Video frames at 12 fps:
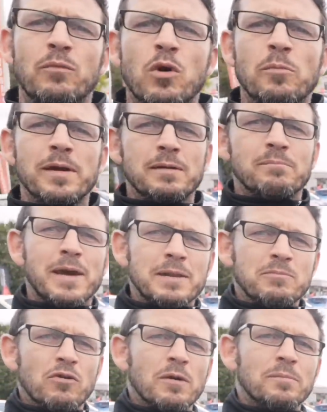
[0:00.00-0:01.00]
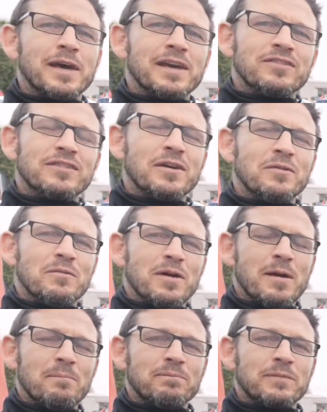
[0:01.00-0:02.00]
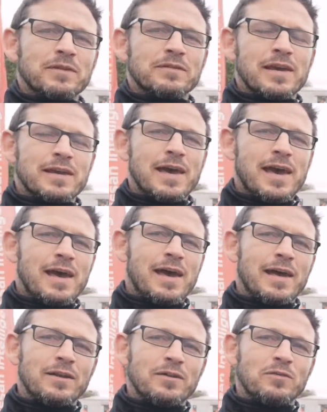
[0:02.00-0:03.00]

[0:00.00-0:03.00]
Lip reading: will be many more updates. So take care, and